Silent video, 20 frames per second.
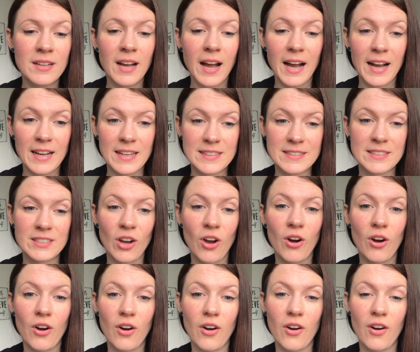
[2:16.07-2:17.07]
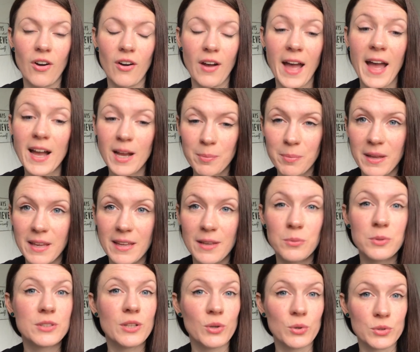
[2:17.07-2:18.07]
And our ACPE
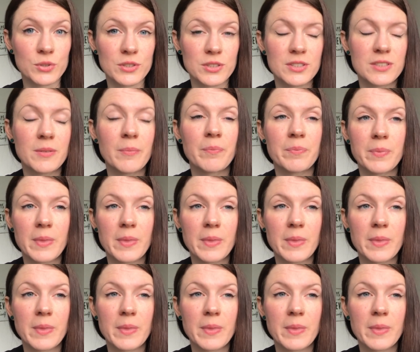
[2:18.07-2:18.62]
was launched.